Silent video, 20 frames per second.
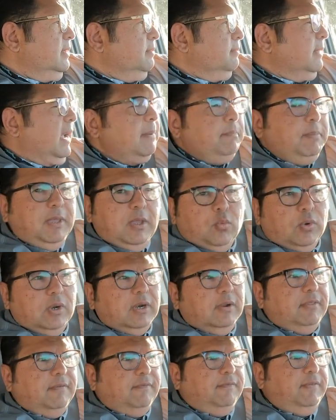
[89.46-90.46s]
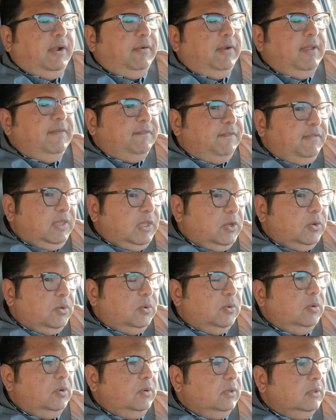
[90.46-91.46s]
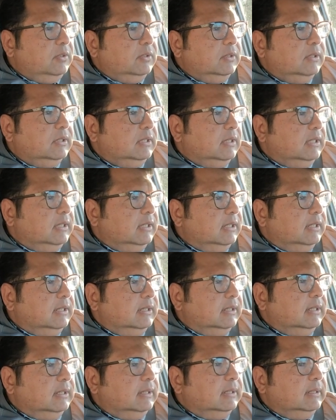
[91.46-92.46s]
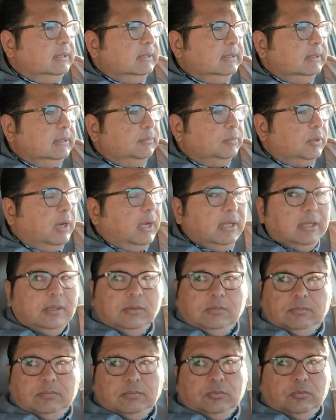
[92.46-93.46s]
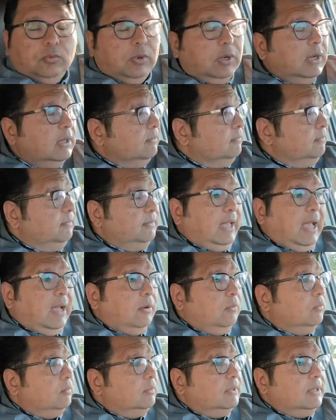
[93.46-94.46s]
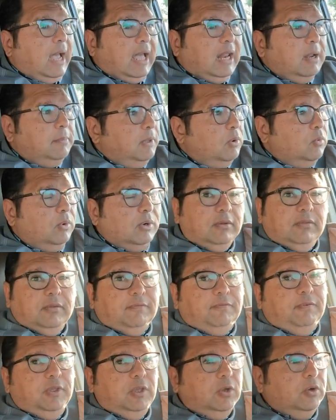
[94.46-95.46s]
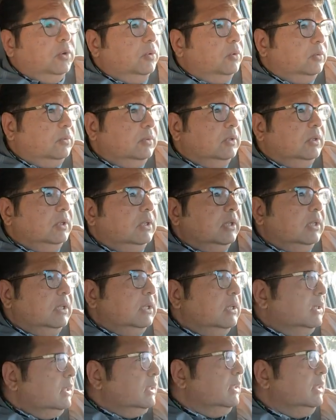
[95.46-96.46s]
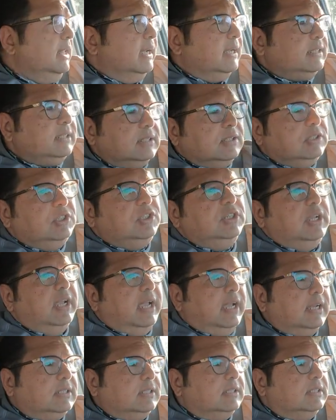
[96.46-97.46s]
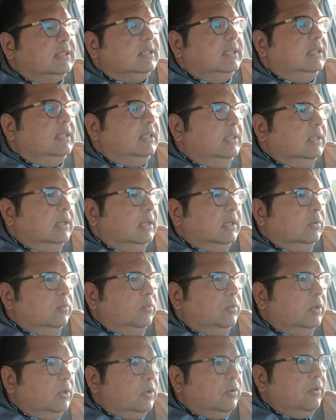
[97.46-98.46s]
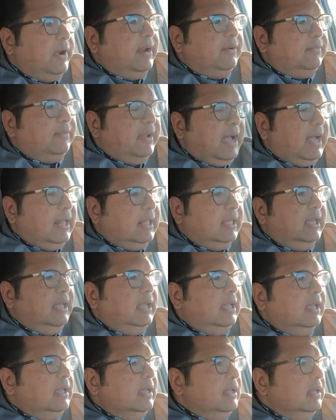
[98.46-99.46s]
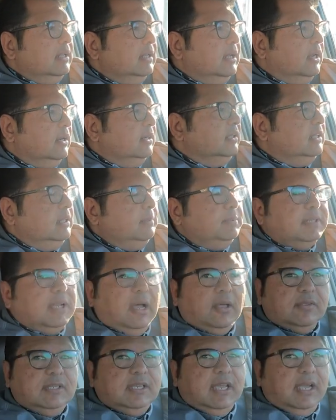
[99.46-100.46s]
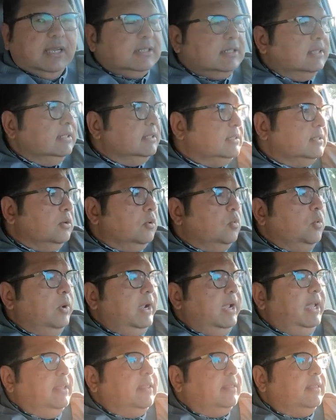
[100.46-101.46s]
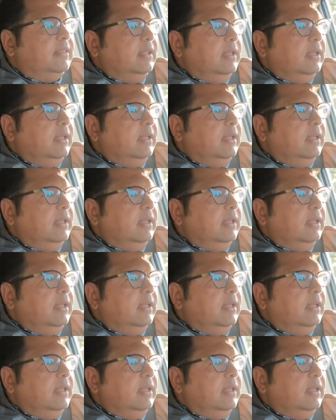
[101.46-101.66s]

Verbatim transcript: Might be one of the very few, uh, probably what, yeah, gotta be one of the few Lexus GXs in the Rio Grande Valley down in deep South Texas with